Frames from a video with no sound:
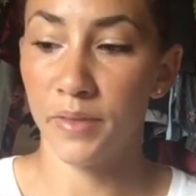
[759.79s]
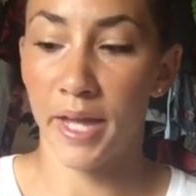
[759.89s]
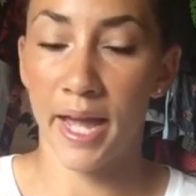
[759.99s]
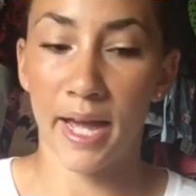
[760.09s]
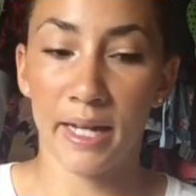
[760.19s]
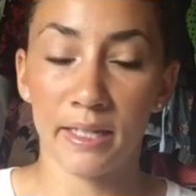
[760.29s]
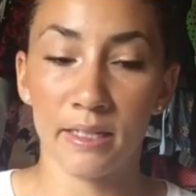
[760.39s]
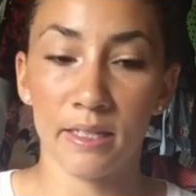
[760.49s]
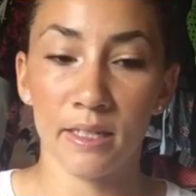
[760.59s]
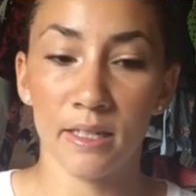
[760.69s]

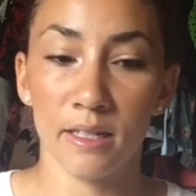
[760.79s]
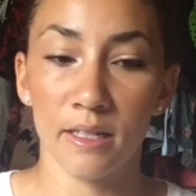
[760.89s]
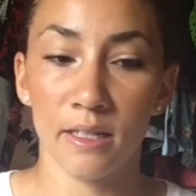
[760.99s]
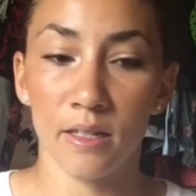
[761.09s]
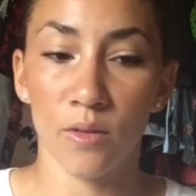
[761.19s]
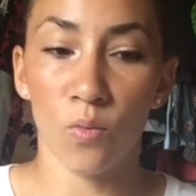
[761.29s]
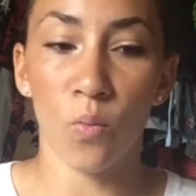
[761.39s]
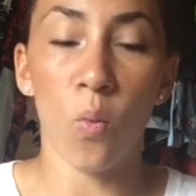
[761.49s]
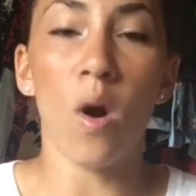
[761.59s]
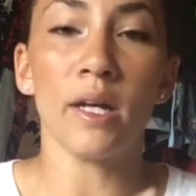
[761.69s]
And
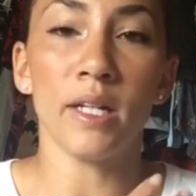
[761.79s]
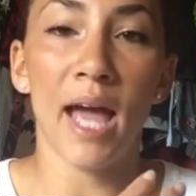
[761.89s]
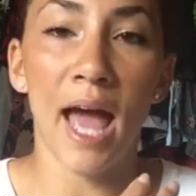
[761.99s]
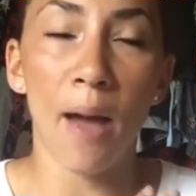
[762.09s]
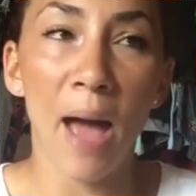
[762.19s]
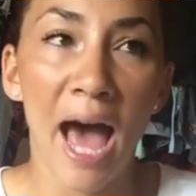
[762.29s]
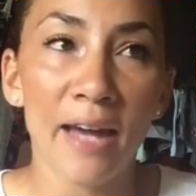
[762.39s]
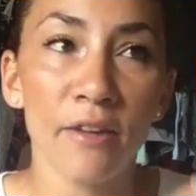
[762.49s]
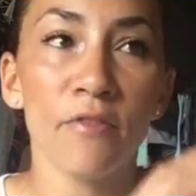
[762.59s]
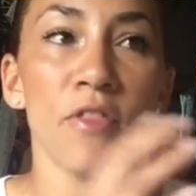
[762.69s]
what
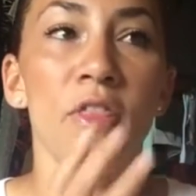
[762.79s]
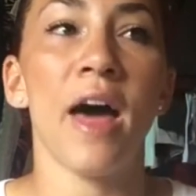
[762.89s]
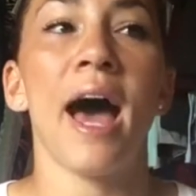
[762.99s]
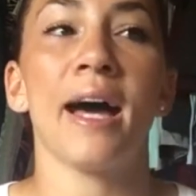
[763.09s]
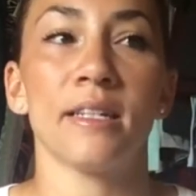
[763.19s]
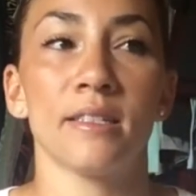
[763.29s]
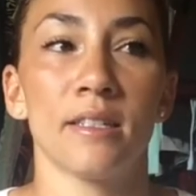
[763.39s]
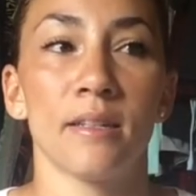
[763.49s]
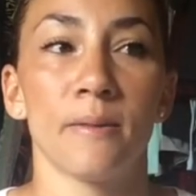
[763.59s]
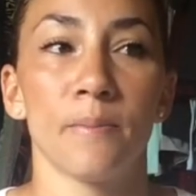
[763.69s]
out of
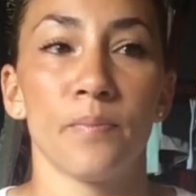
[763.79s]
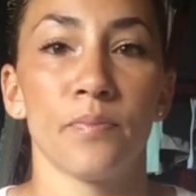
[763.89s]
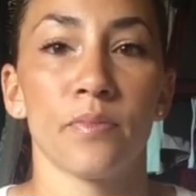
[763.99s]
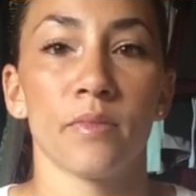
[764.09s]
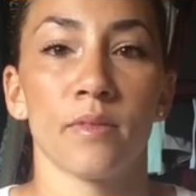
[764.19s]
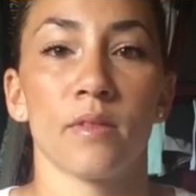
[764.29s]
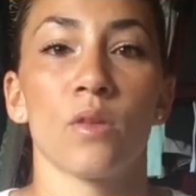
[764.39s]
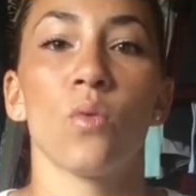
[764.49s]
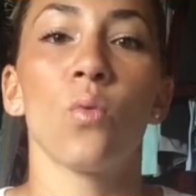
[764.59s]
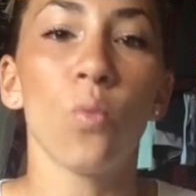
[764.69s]
that,
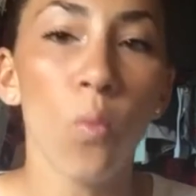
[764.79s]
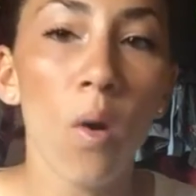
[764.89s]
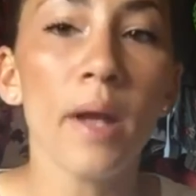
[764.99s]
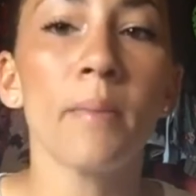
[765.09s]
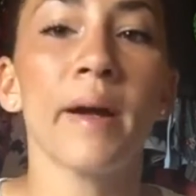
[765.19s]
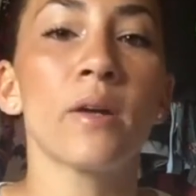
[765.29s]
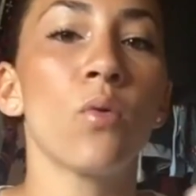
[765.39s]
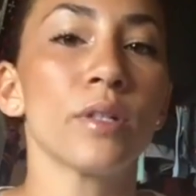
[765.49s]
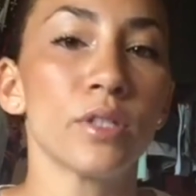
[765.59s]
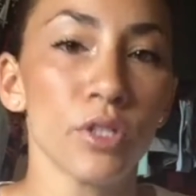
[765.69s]
what am I
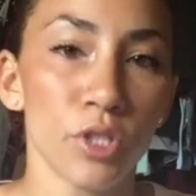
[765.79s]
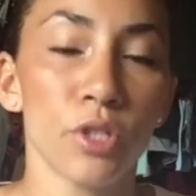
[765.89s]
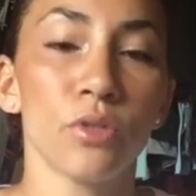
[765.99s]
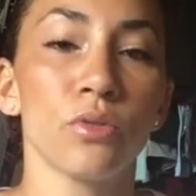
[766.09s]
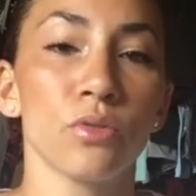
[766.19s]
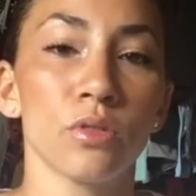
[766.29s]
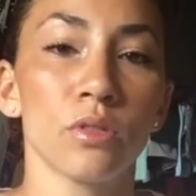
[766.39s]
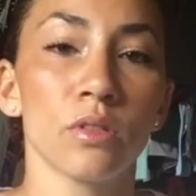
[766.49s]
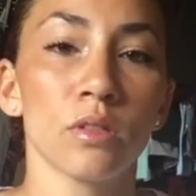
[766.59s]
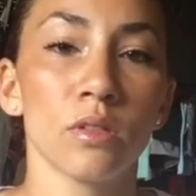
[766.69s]
going to
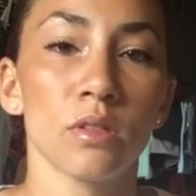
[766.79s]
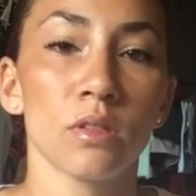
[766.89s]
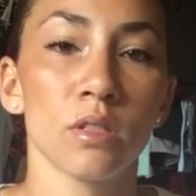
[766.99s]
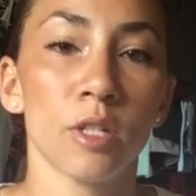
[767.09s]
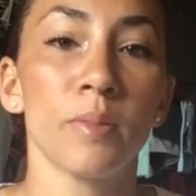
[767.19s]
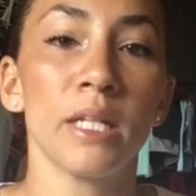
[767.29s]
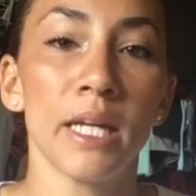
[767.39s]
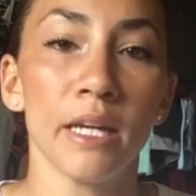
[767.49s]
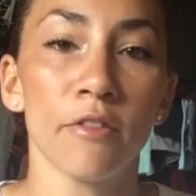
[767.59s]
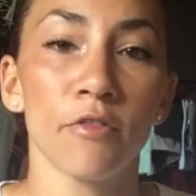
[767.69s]
choose to
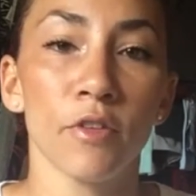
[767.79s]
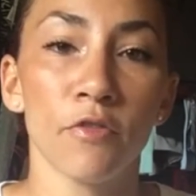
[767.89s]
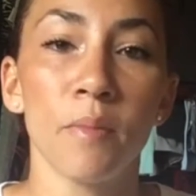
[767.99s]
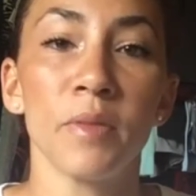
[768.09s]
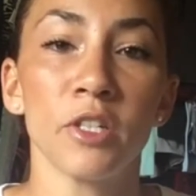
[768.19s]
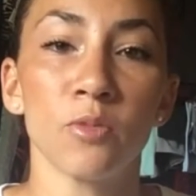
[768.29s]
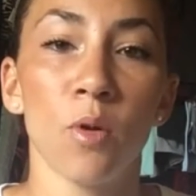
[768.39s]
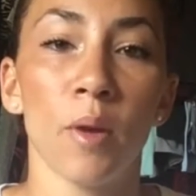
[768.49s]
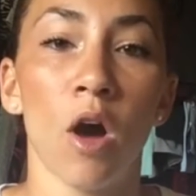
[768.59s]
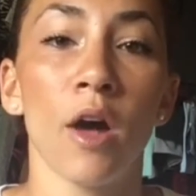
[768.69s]
believe from this
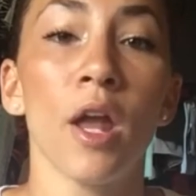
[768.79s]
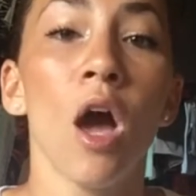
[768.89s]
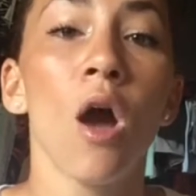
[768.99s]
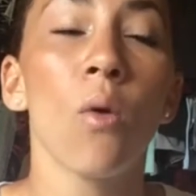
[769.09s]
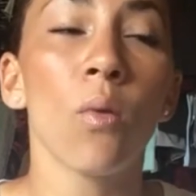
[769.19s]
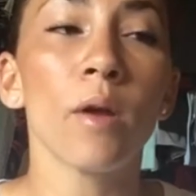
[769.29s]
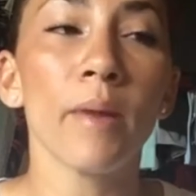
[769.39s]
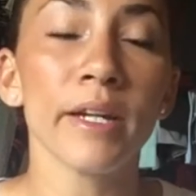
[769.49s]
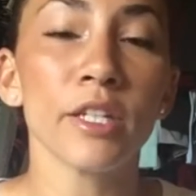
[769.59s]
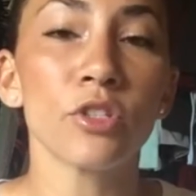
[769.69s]
moment on? What am
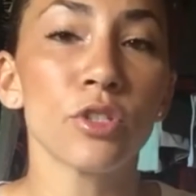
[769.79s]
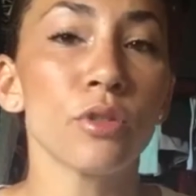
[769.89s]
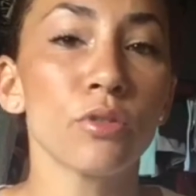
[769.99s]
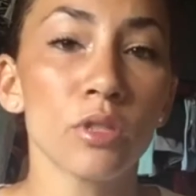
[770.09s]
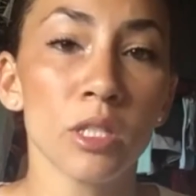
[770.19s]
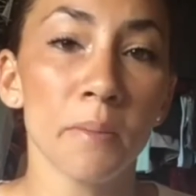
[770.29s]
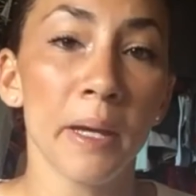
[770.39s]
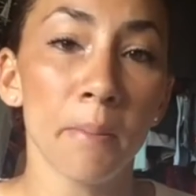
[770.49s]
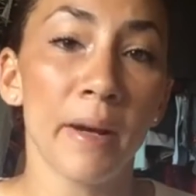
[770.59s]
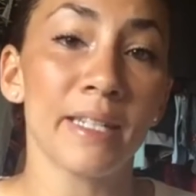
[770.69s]
I going to choose to
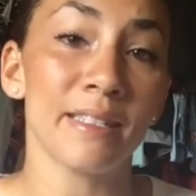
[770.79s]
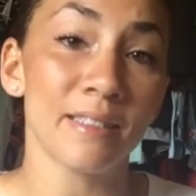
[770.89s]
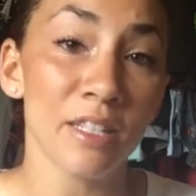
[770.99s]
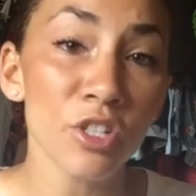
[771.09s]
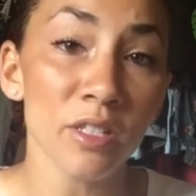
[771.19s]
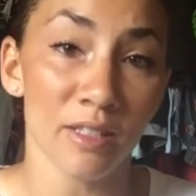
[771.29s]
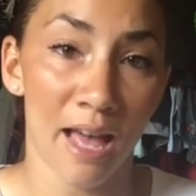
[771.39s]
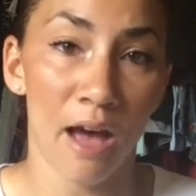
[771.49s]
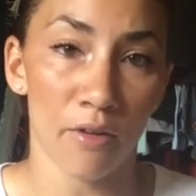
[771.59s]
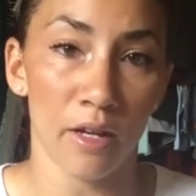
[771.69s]
make my decisions
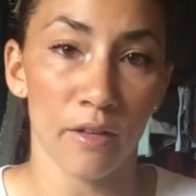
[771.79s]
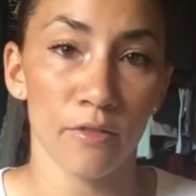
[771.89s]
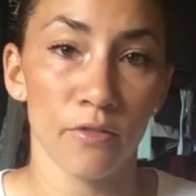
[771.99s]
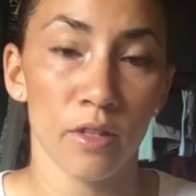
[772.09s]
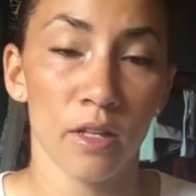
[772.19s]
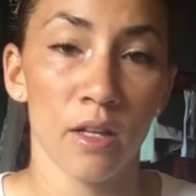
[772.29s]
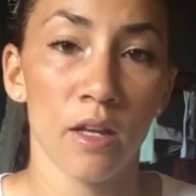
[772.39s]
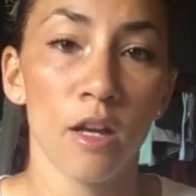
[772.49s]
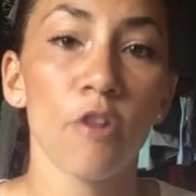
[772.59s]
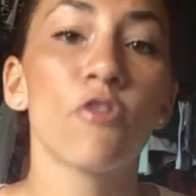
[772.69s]
out of
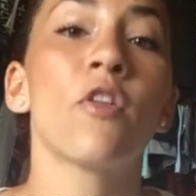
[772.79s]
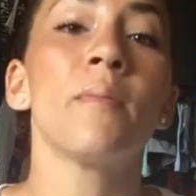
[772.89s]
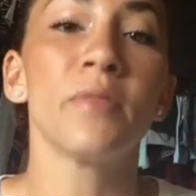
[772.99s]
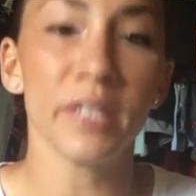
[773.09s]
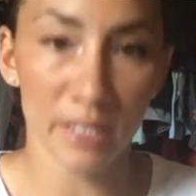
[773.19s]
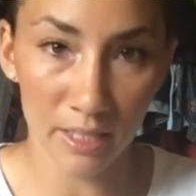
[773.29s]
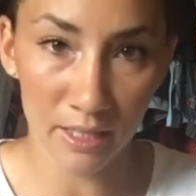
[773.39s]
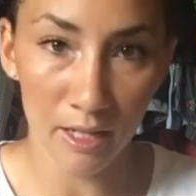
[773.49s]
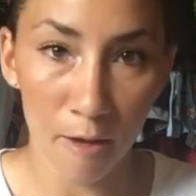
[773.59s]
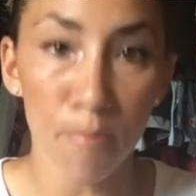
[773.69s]
from
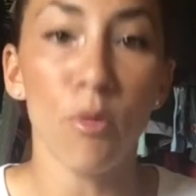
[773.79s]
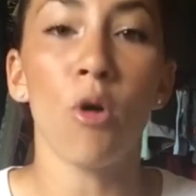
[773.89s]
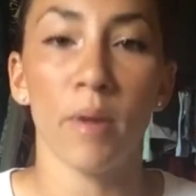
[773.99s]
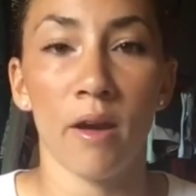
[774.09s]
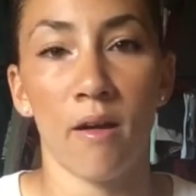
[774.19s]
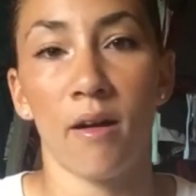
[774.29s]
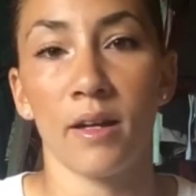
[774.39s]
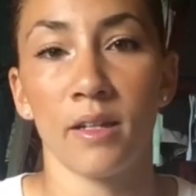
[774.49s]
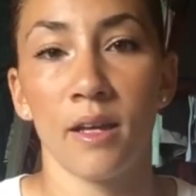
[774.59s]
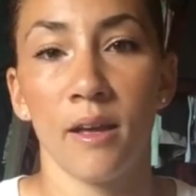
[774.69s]
this moment on?